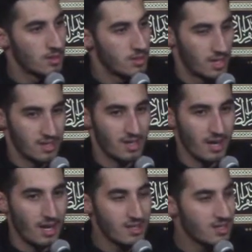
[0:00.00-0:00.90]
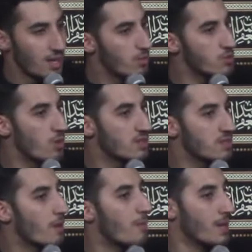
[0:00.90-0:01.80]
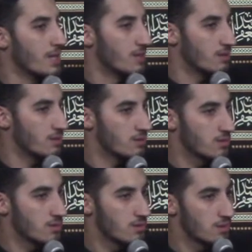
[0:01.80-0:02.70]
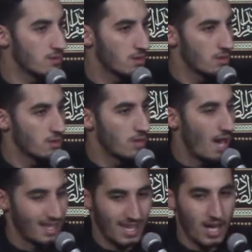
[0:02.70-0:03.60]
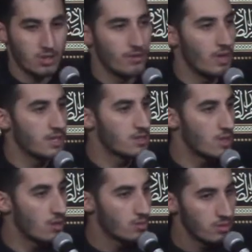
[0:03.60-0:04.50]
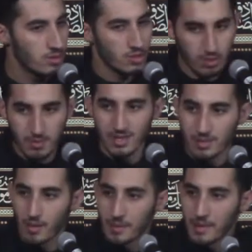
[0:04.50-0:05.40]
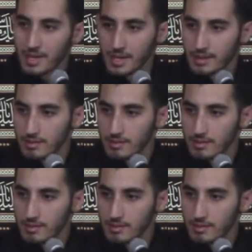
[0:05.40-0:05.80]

Said Zahra salam, was wanted by many. At the age of nine years old, she was wanted by many.